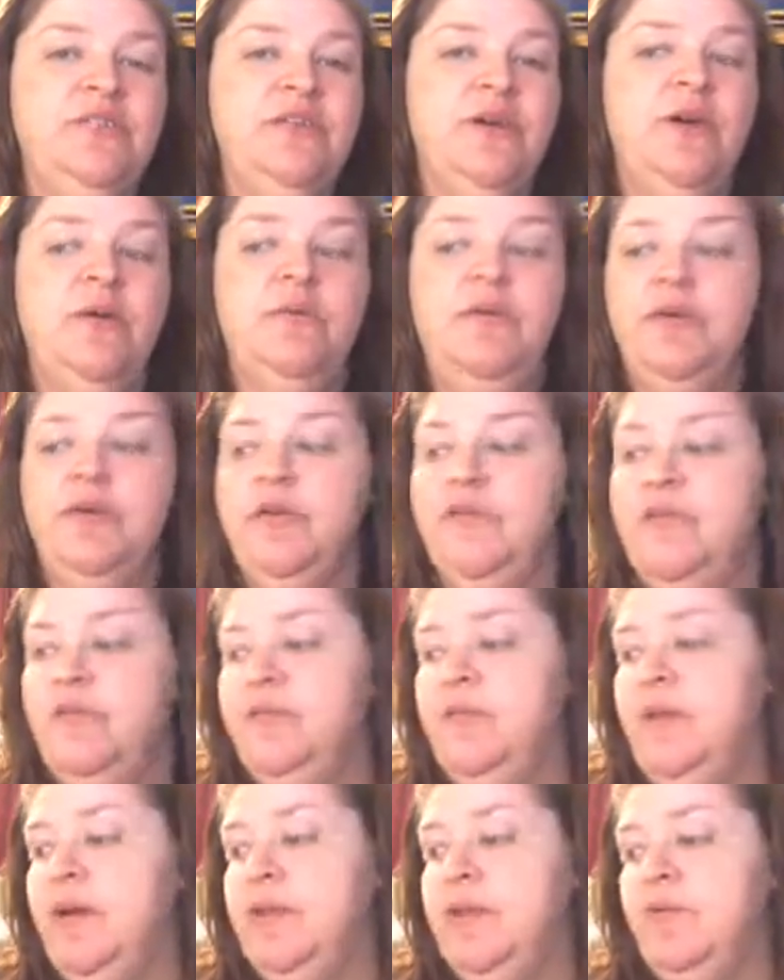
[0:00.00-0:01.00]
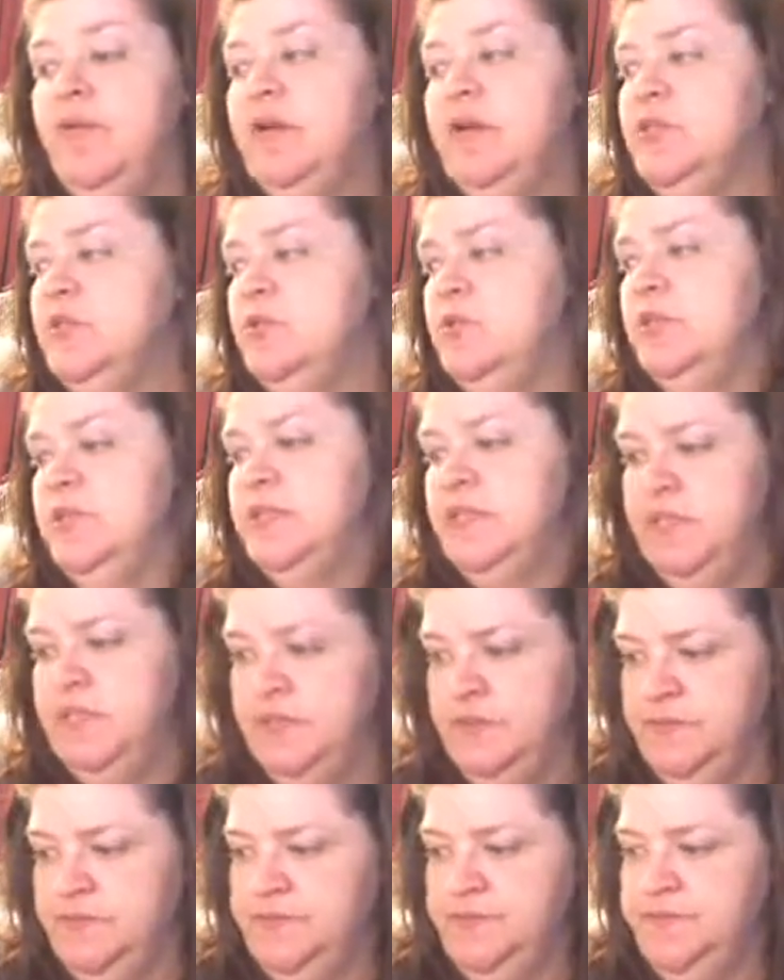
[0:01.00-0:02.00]
so I don't know if I'm making the right
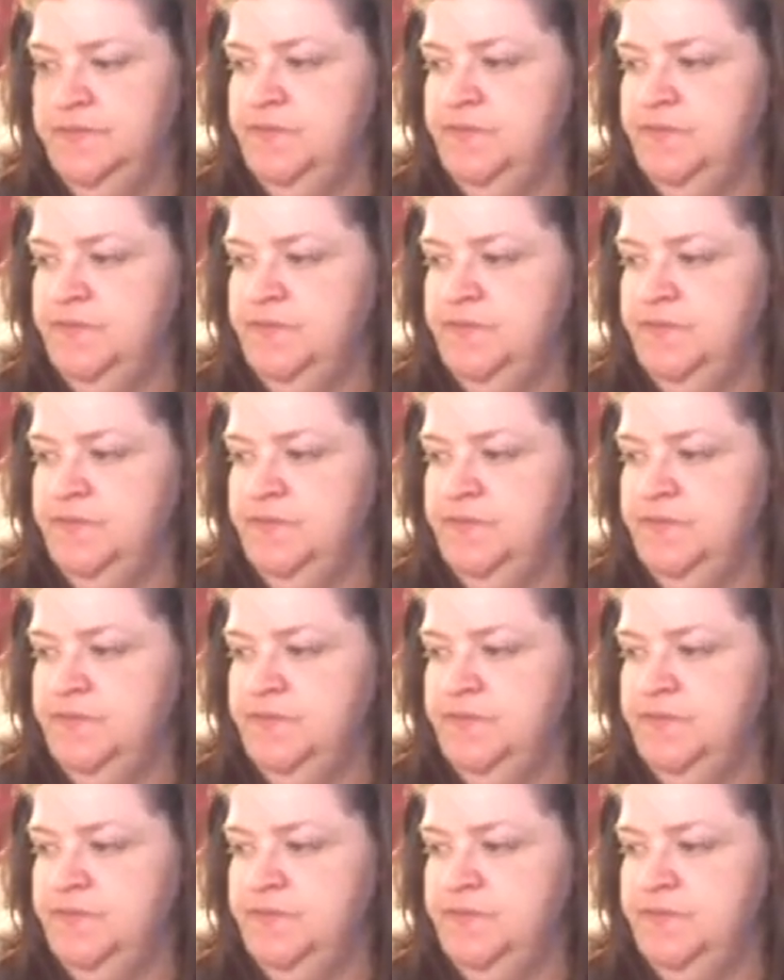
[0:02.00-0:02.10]
choices.